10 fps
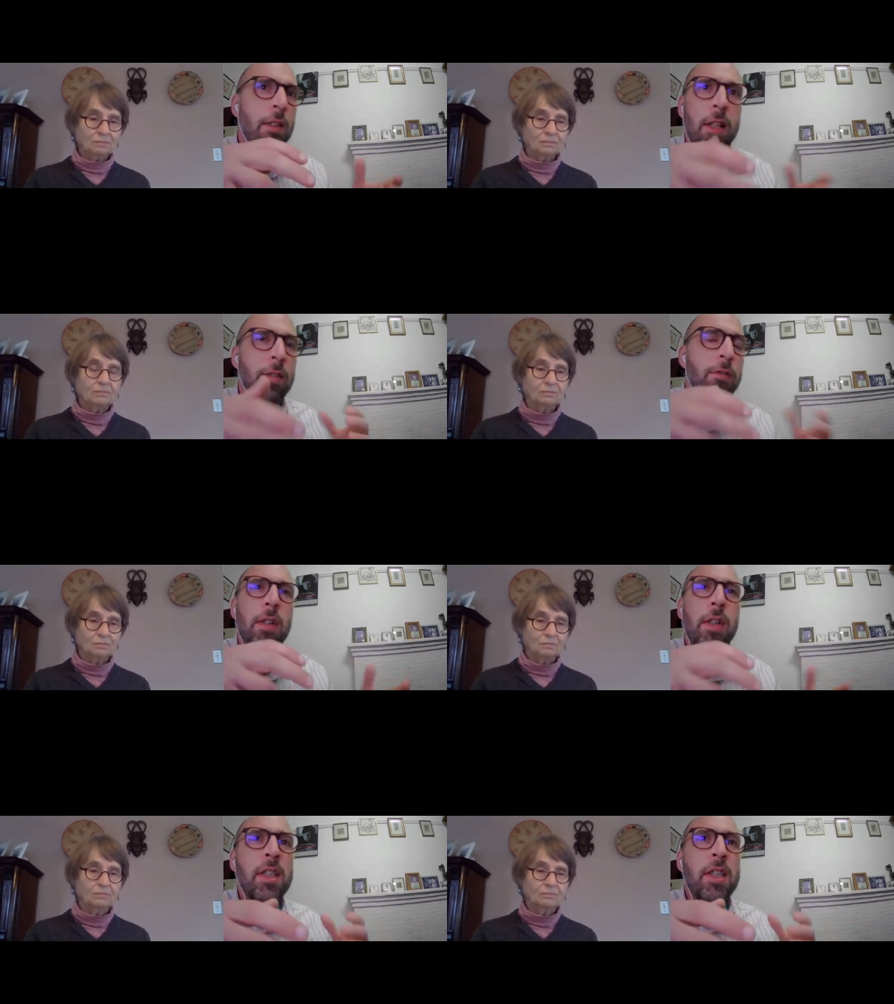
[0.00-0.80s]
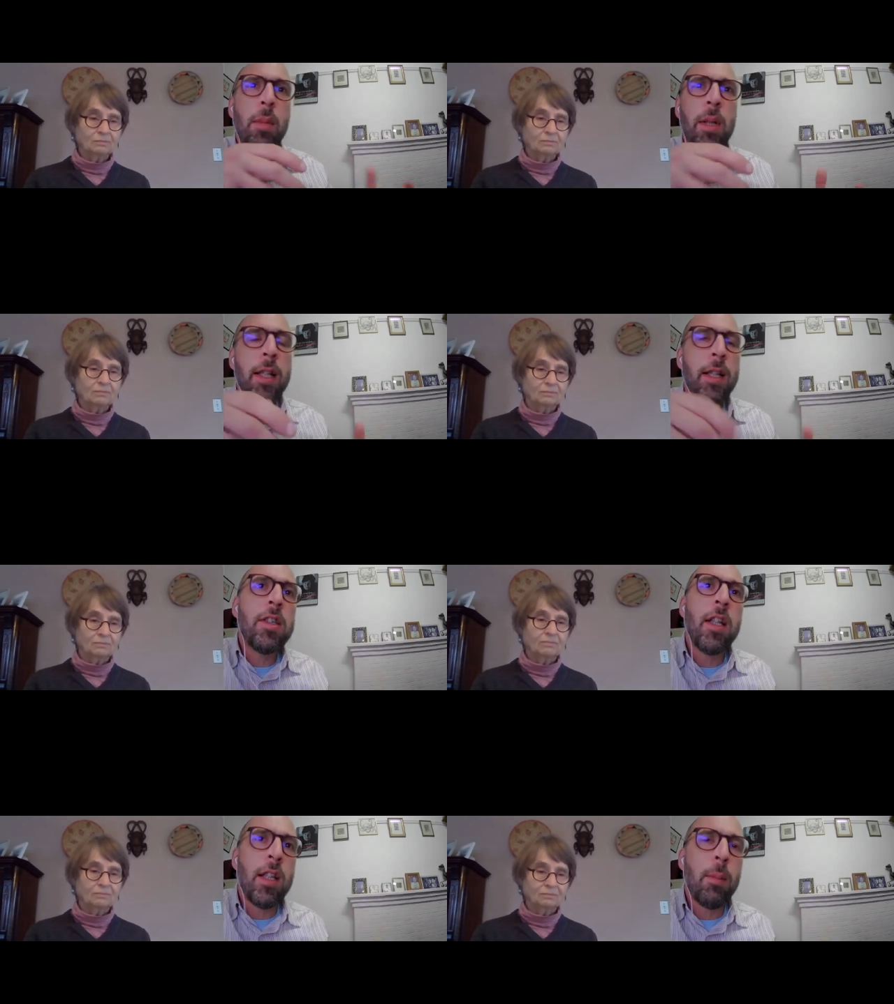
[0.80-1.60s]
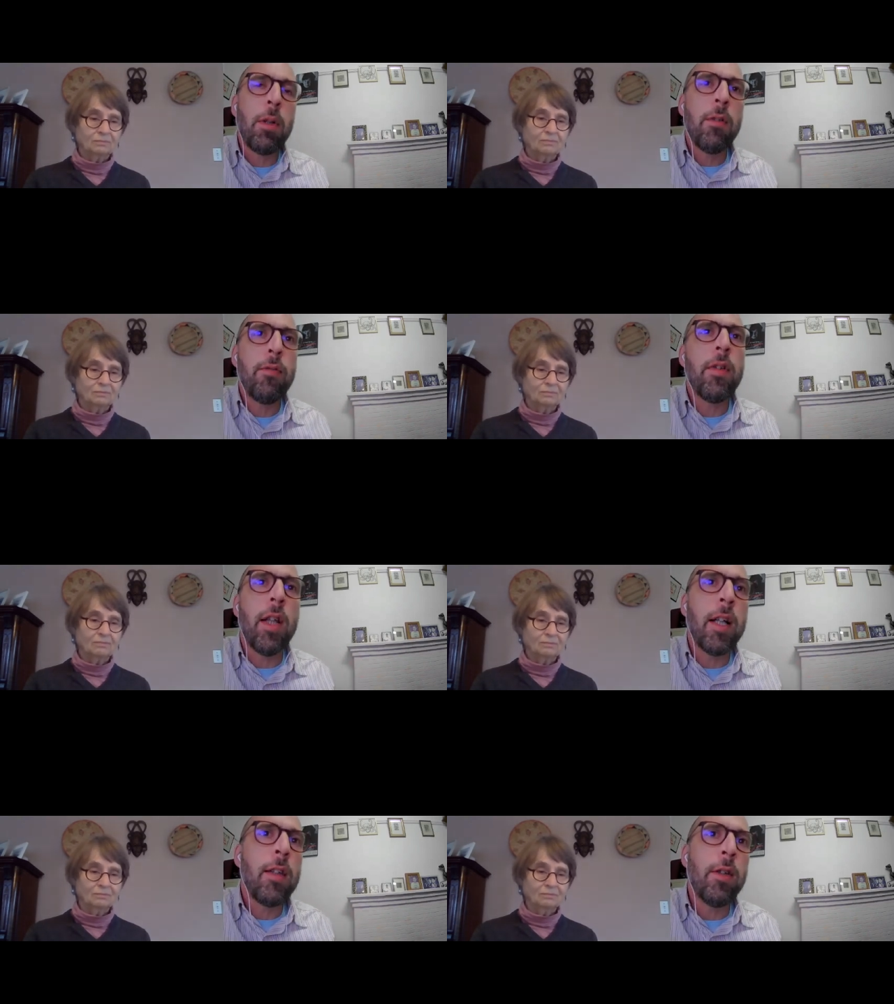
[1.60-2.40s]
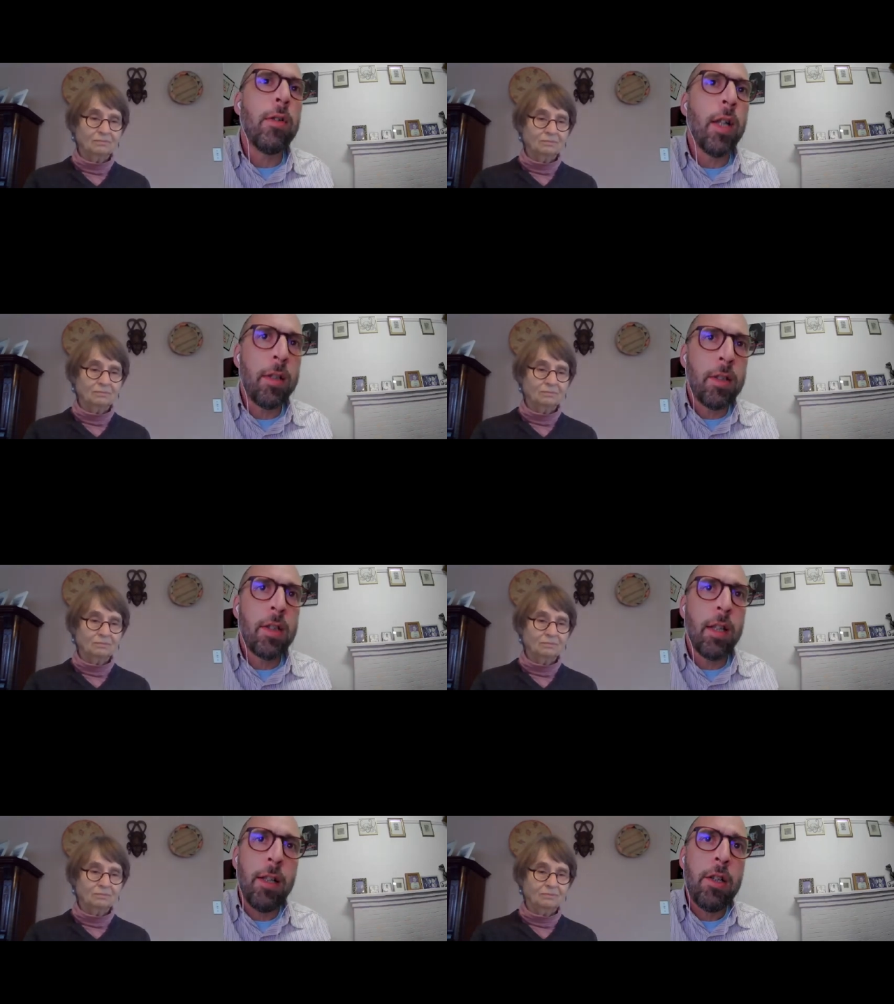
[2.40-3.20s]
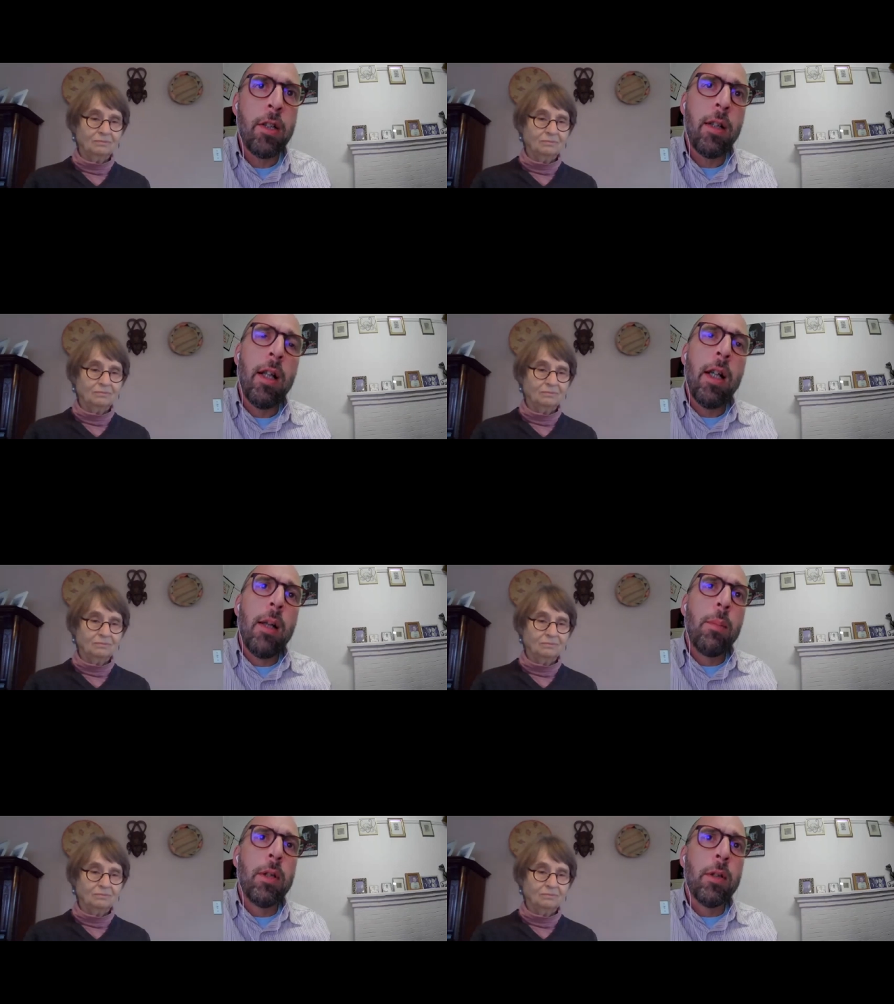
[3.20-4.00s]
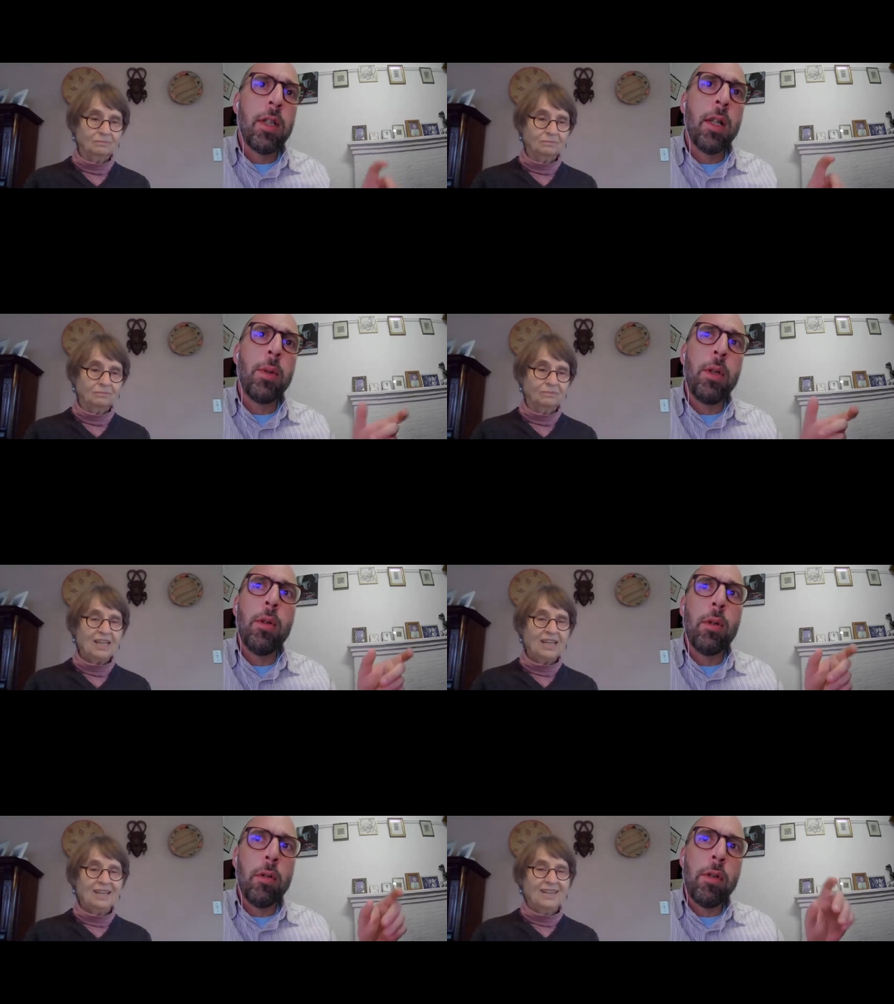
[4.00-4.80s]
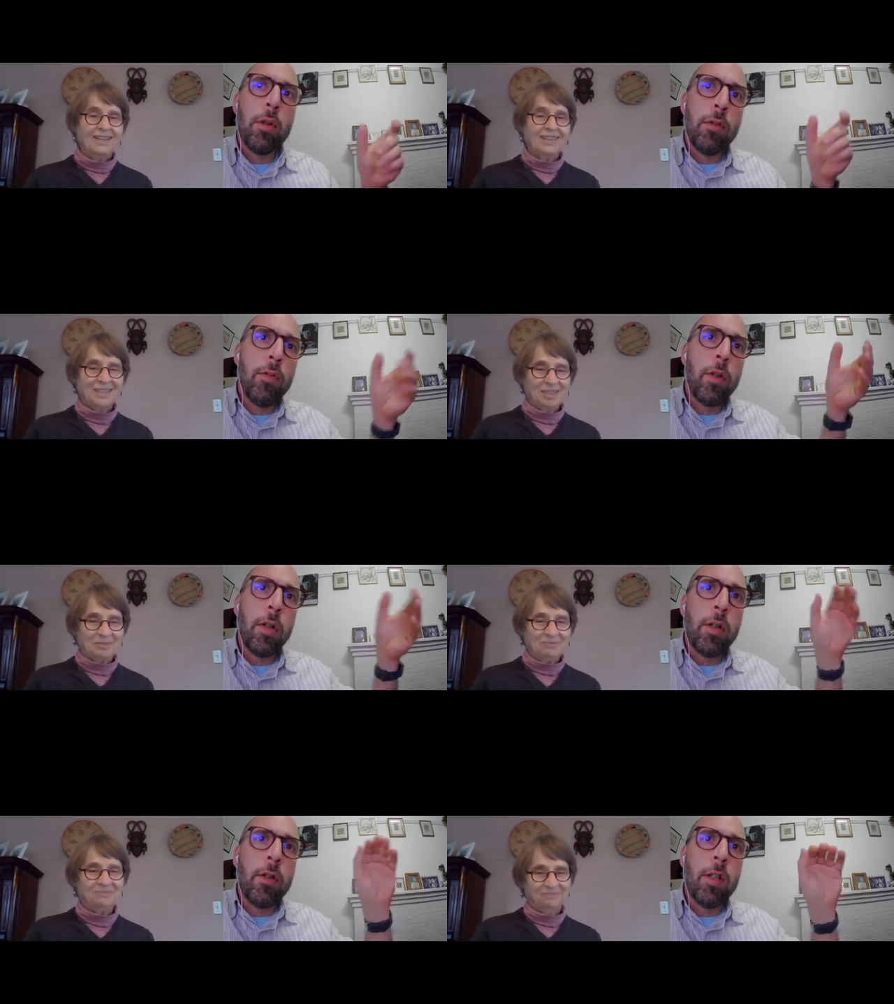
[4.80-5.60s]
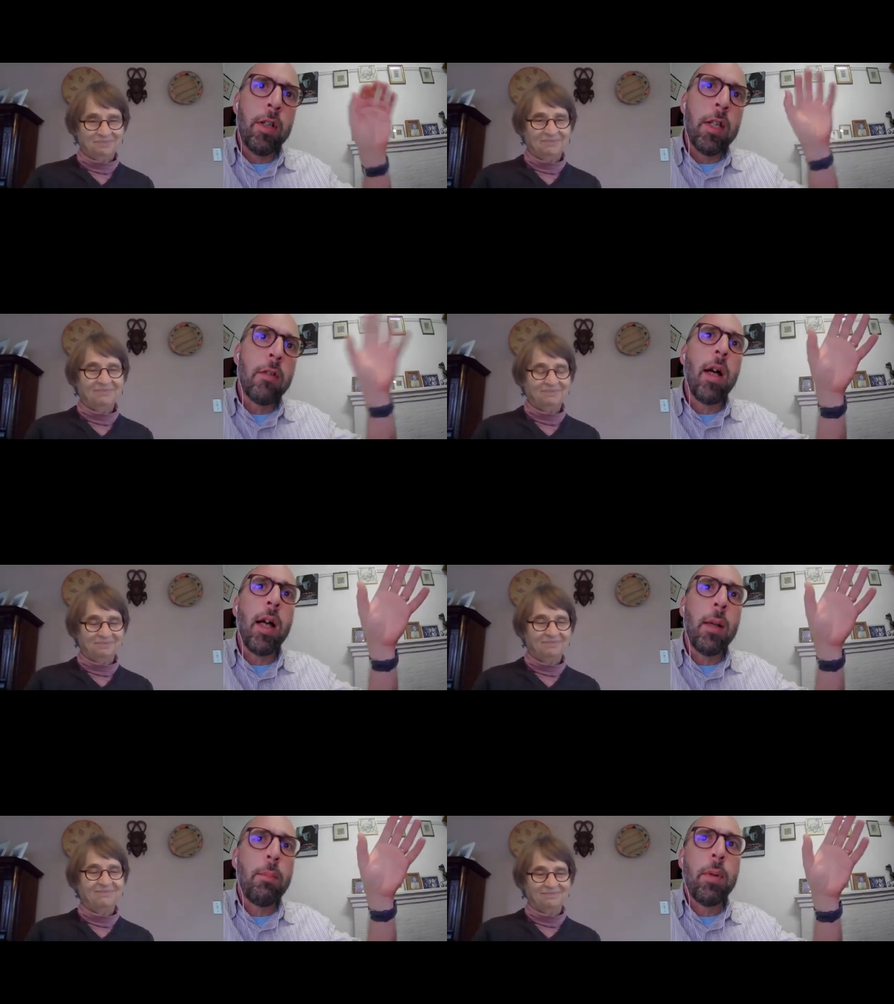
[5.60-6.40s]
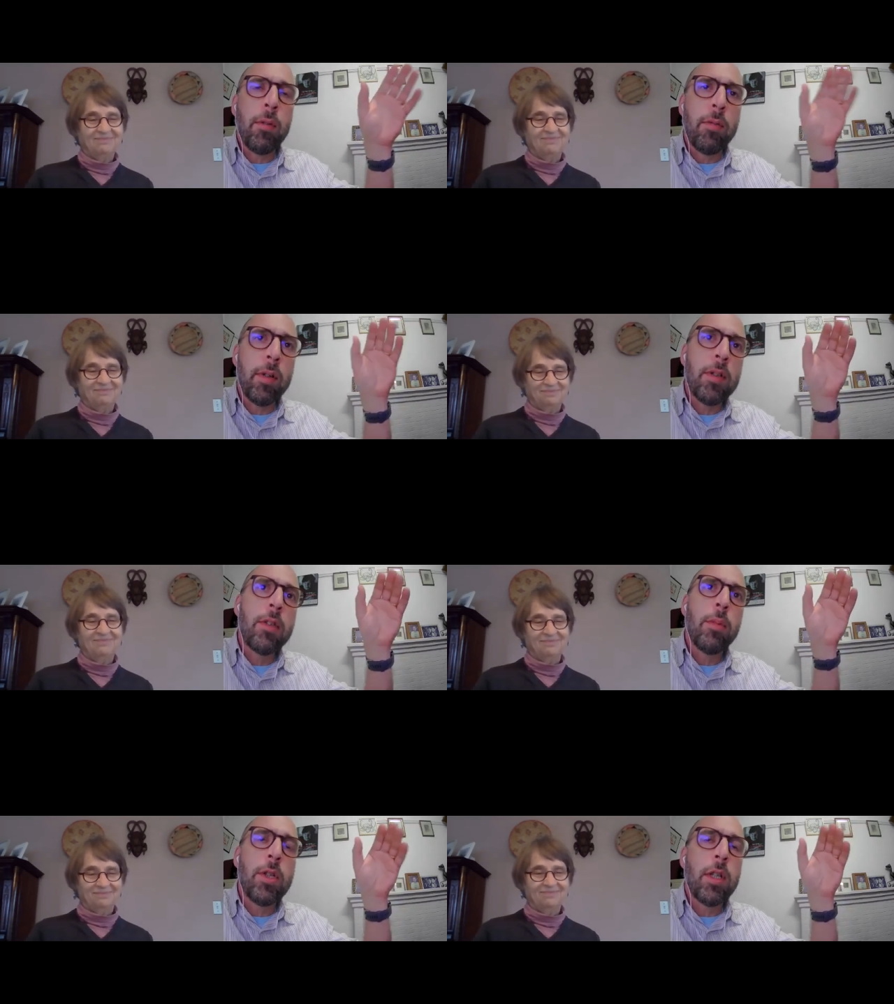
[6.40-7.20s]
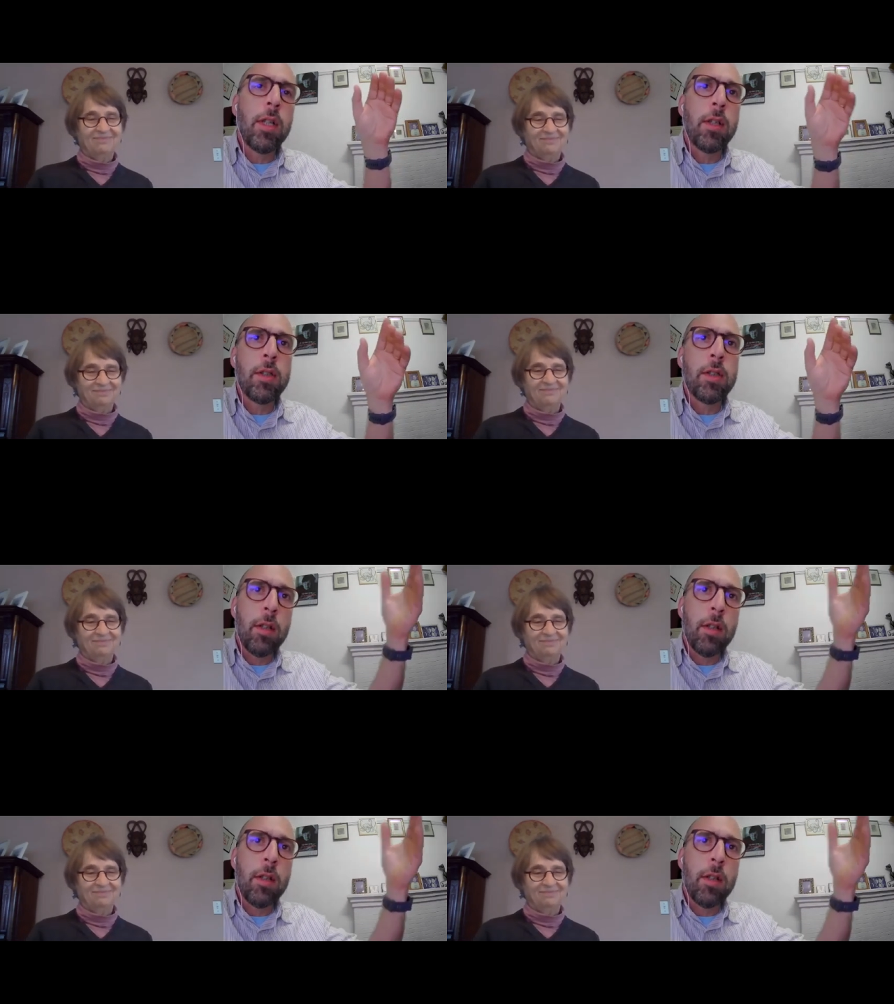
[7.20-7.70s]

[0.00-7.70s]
Speaker 1: is it very similar in setup of like the United States? Because I mean, you, you're referring to the Tigray province, which is